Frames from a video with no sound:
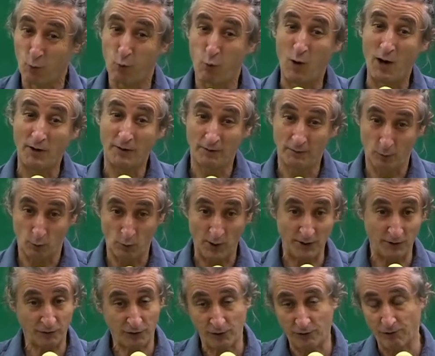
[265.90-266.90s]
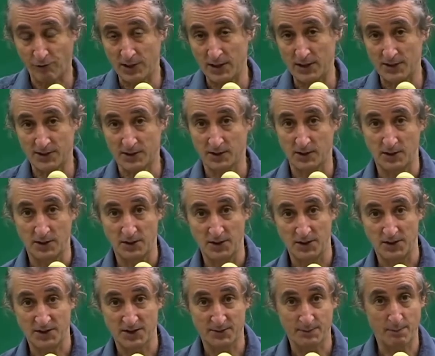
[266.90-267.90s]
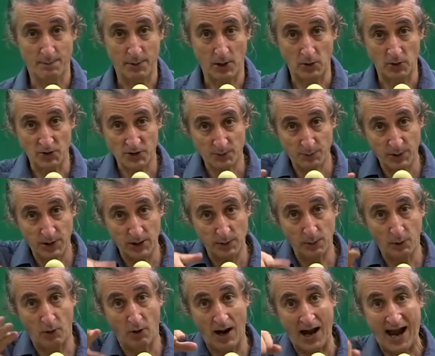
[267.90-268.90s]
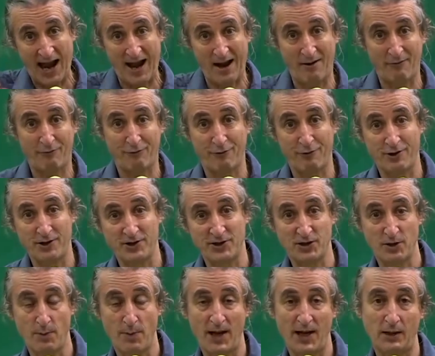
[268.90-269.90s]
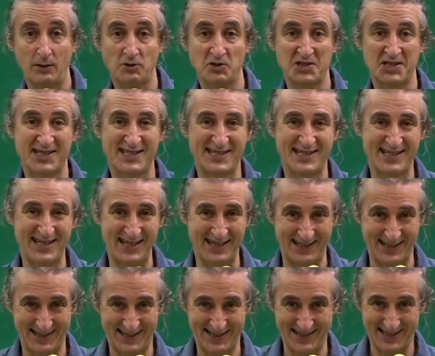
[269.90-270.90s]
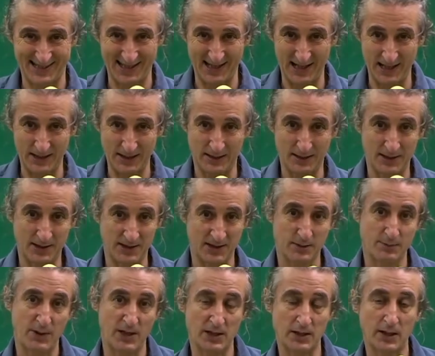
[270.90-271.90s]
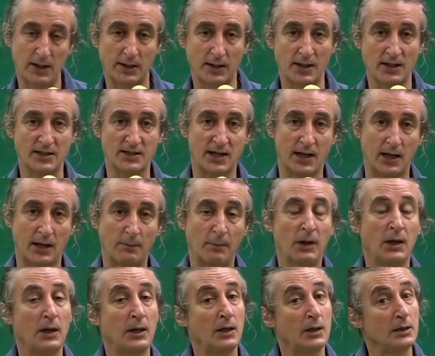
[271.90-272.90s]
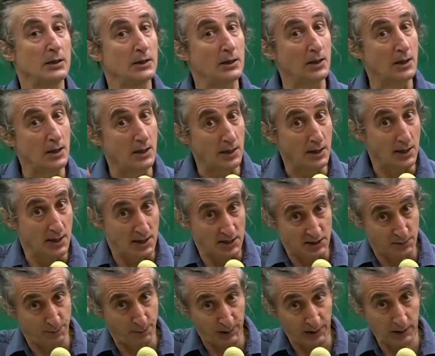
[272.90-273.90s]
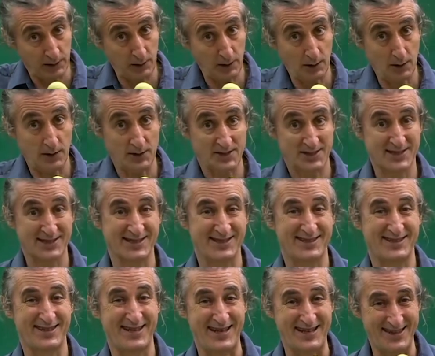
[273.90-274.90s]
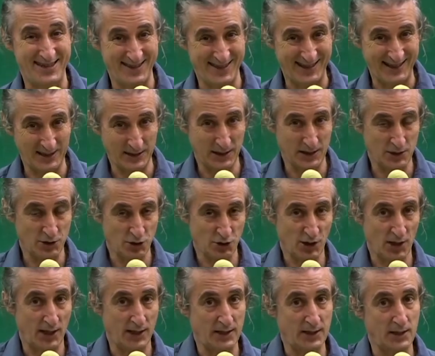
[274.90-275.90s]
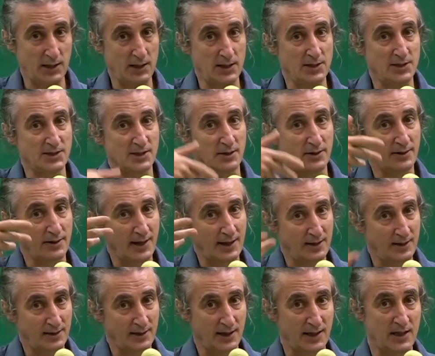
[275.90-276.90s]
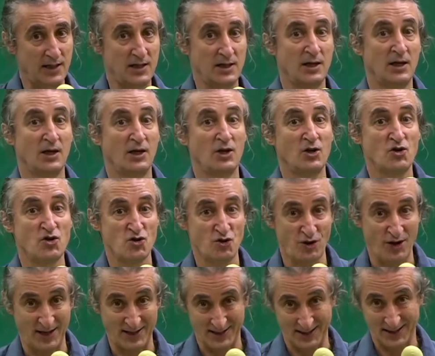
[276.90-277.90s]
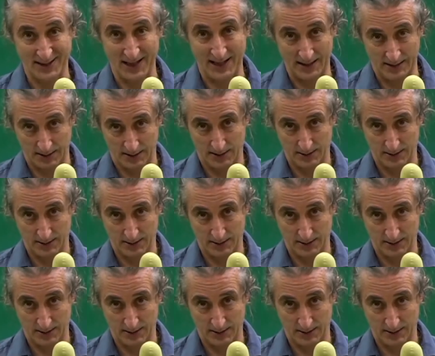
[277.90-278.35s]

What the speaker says: One of the reasons most people average about 6 in the speaking exam is because they think in Chinese and then they translate